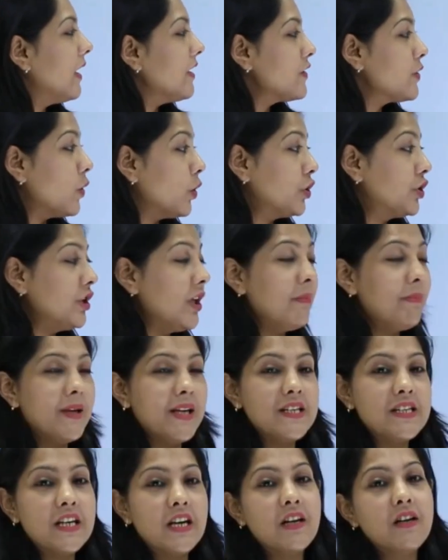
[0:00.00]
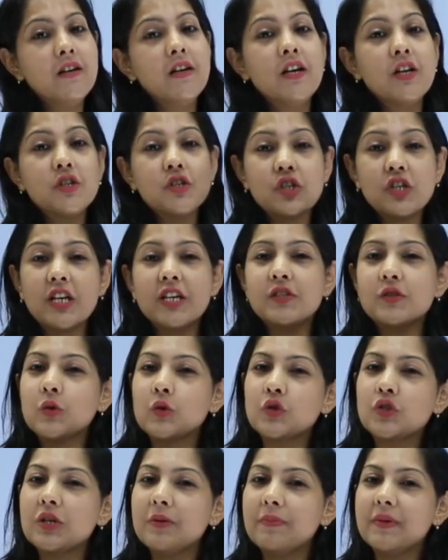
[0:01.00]
Social media. Today
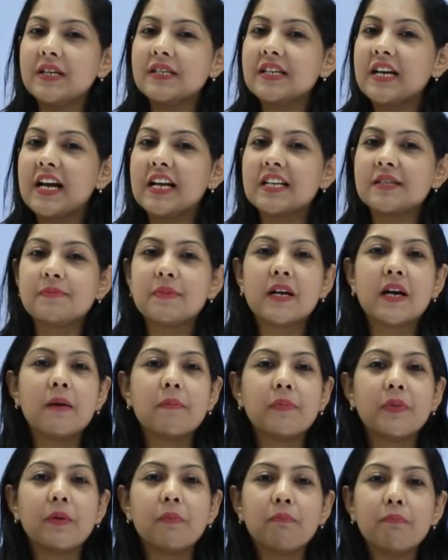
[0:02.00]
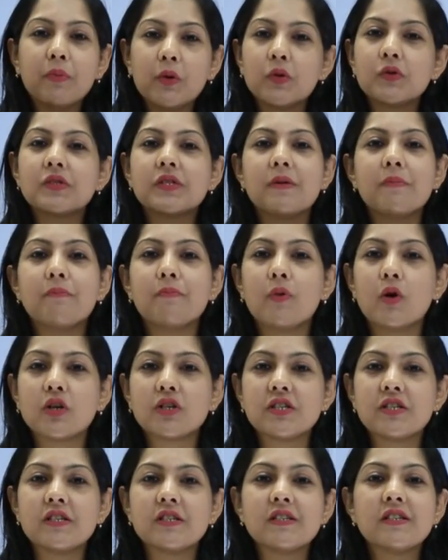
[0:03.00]
social media has become the most
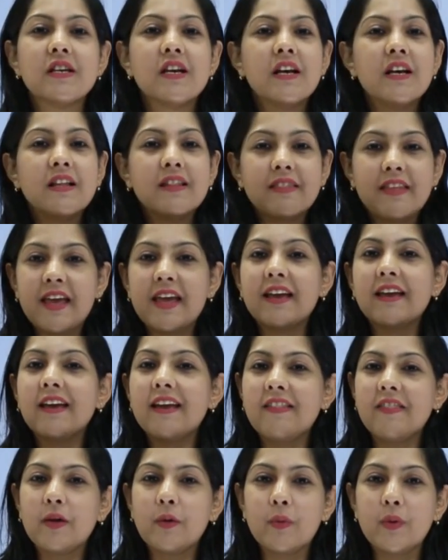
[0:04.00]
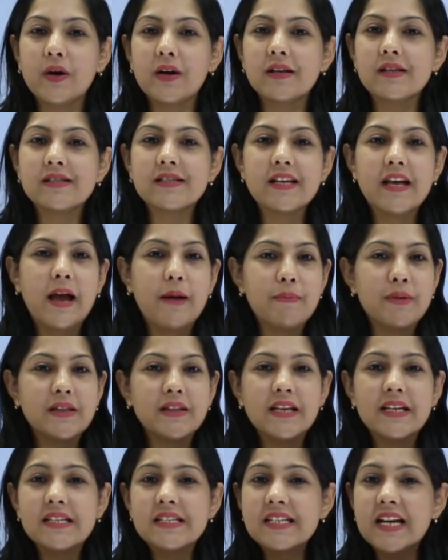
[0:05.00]
important thing in the world. I mean,
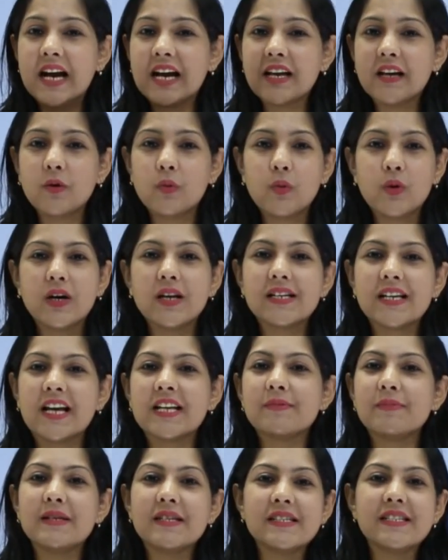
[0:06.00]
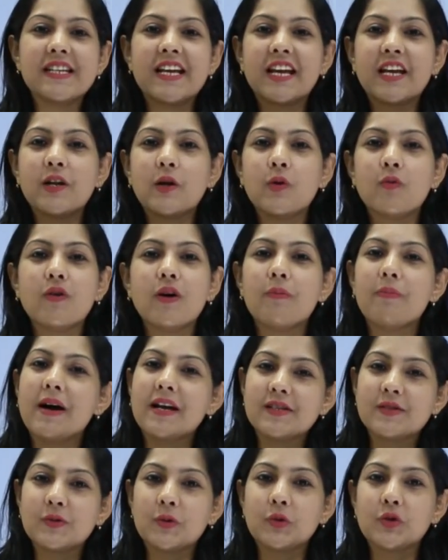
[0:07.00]
the entire world has been taken over
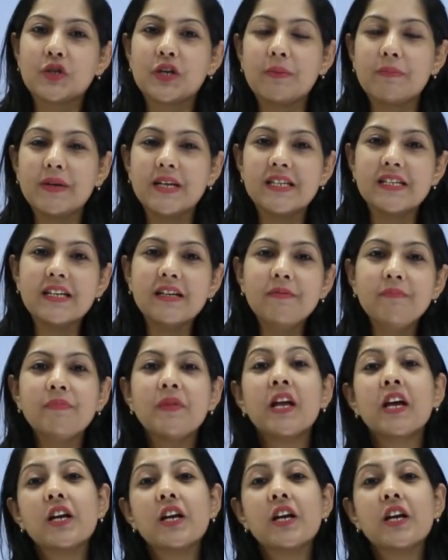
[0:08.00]
by social media.